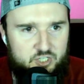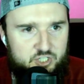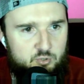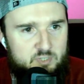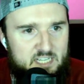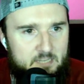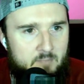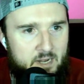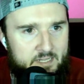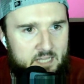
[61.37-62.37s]
two-team
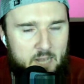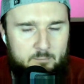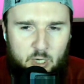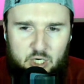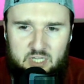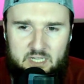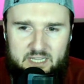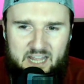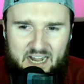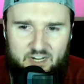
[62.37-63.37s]
moneyline parlay
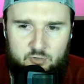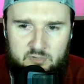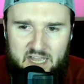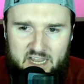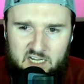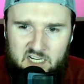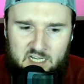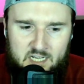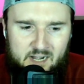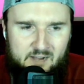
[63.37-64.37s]
that I do like.
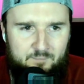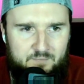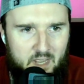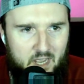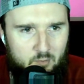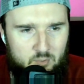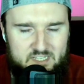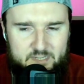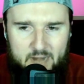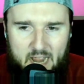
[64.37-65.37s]
We'll
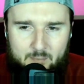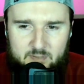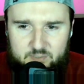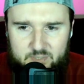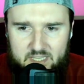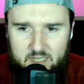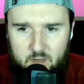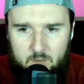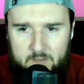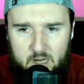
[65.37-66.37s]
see what happens with it,
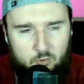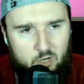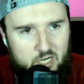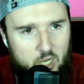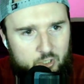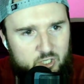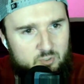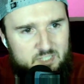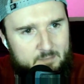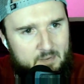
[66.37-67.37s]
but we're gonna go
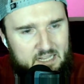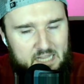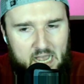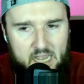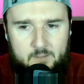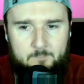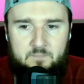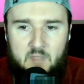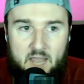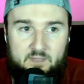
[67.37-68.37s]
Houston moneyline
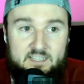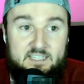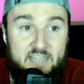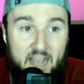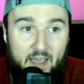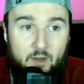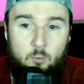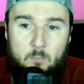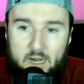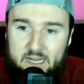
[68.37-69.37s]
and the Seattle
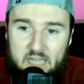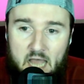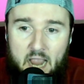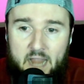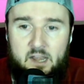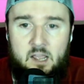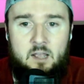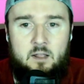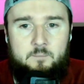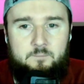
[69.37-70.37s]
moneyline.
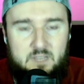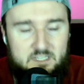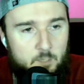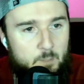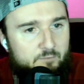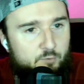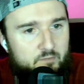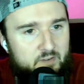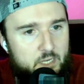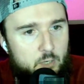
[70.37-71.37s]
That's gonna be it for the
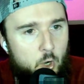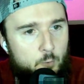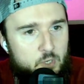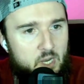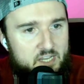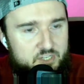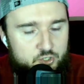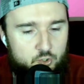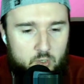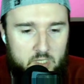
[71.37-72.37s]
video. Hope you guys
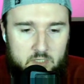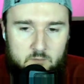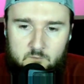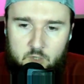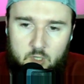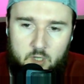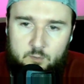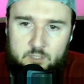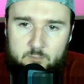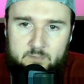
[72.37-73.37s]
enjoyed. Good luck
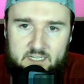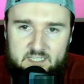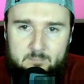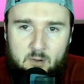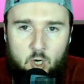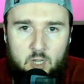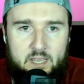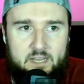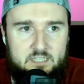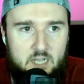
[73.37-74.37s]
with your picks and
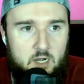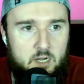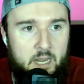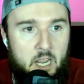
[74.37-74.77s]
parlays on